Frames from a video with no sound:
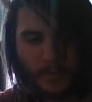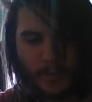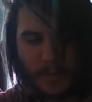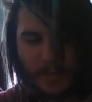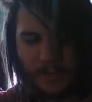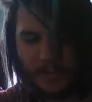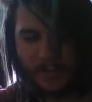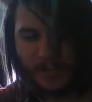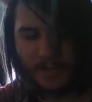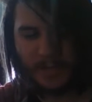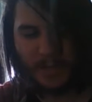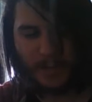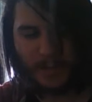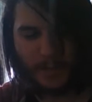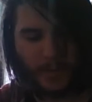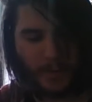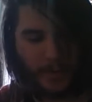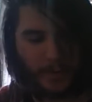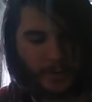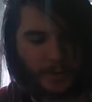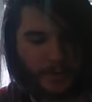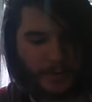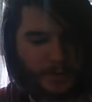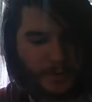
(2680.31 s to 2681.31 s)
whether it's samurai
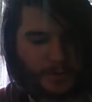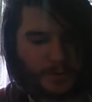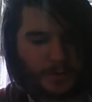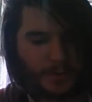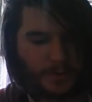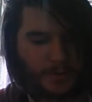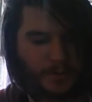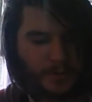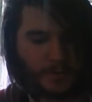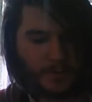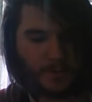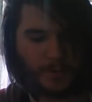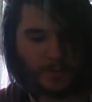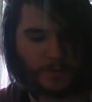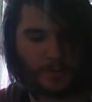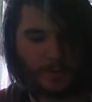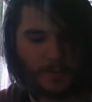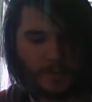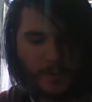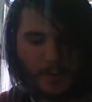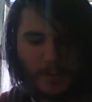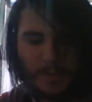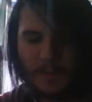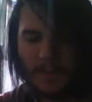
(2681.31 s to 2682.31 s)
or ninja.
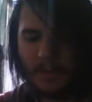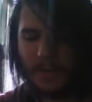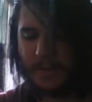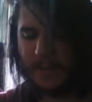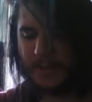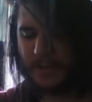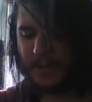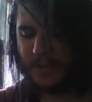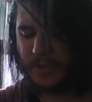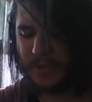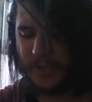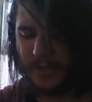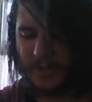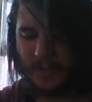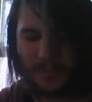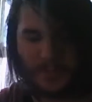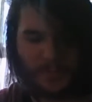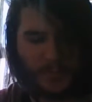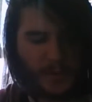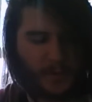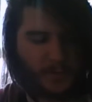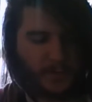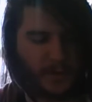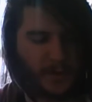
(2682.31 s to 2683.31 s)
Then you just get
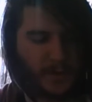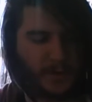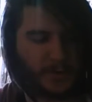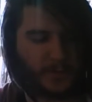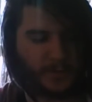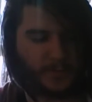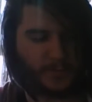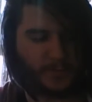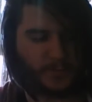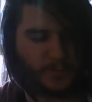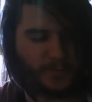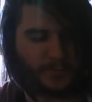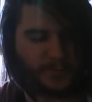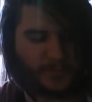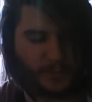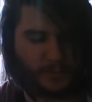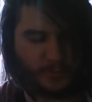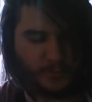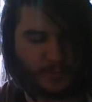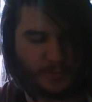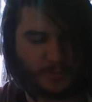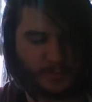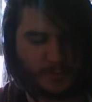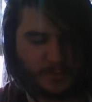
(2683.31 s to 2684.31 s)
into my random
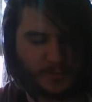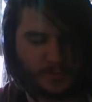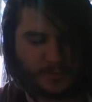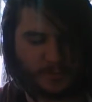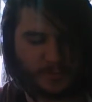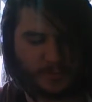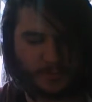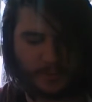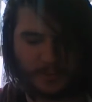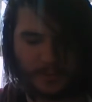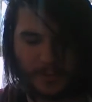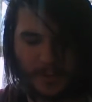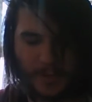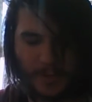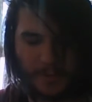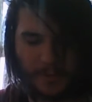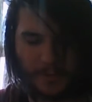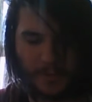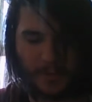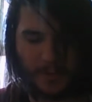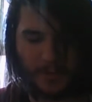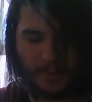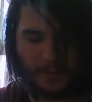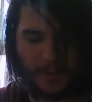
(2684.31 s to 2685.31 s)
fusions, which I
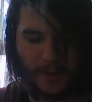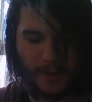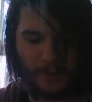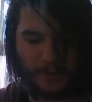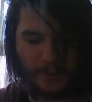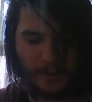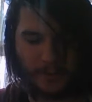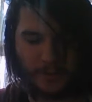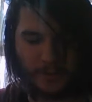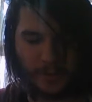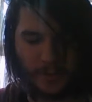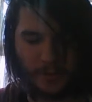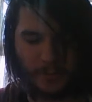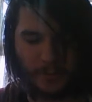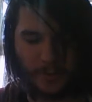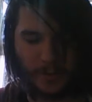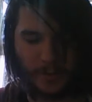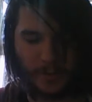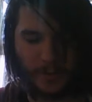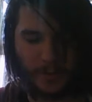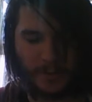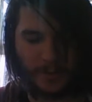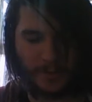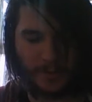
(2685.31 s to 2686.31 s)
love. El Shaddai
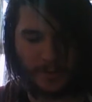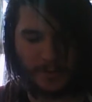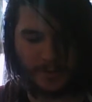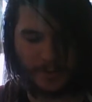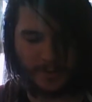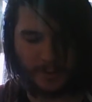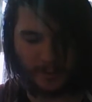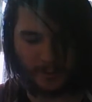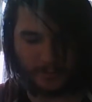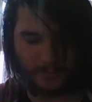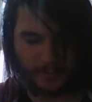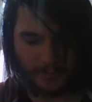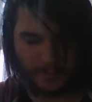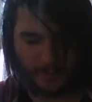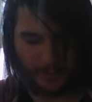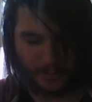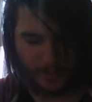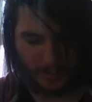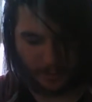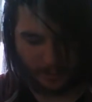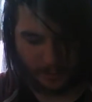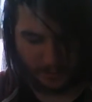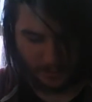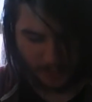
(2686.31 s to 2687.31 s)
Winda, this alternate
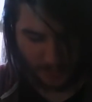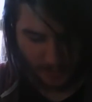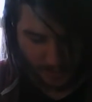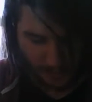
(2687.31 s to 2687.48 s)
art